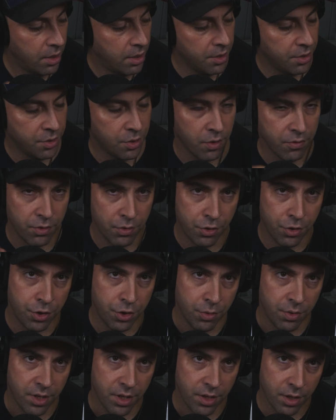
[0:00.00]
So if you
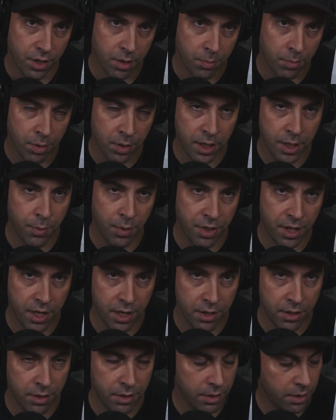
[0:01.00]
shoot completely
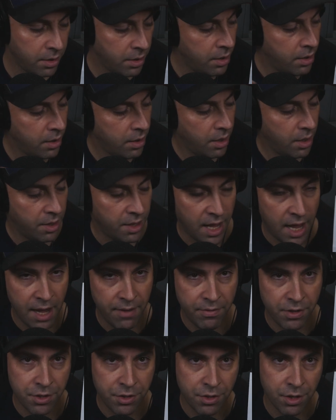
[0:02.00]
within the
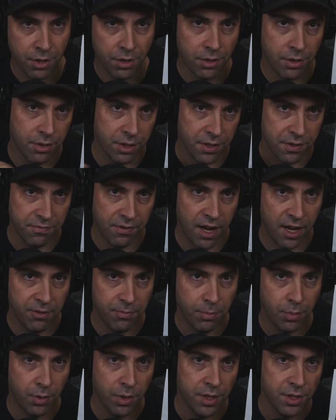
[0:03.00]
1/2 inch circle, it's 5
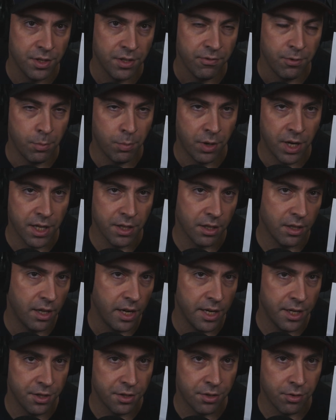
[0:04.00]
points. If you break the
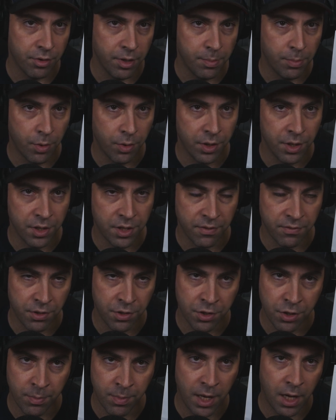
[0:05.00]
line, it's 3 points. If you
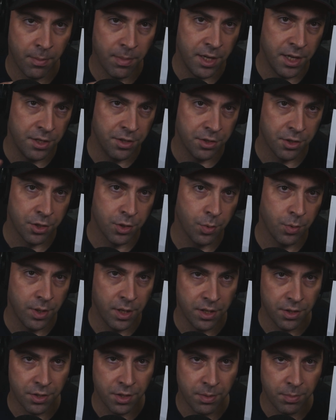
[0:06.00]
somehow manage to
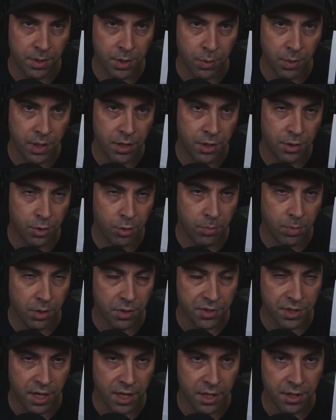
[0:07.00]
squeeze it between the 2
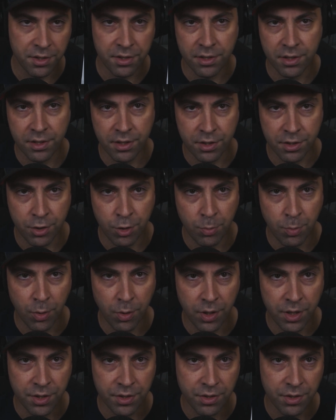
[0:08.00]
bullseyes, it's 2
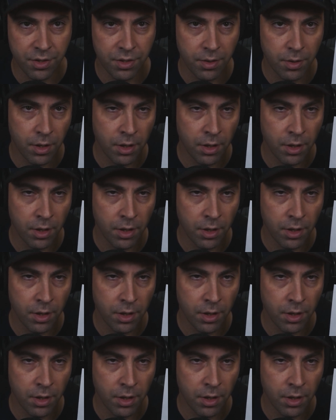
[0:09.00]
points.